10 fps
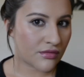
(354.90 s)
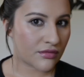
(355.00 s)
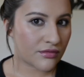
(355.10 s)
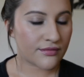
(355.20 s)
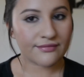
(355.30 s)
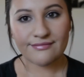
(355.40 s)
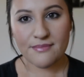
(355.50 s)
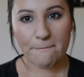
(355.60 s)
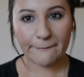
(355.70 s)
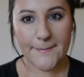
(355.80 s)
it's
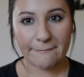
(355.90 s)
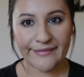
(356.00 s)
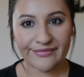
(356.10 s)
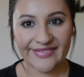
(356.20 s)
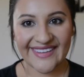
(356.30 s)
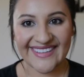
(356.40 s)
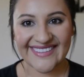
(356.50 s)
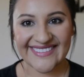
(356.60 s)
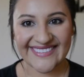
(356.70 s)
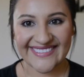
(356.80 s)
$8, and it does the trick.
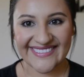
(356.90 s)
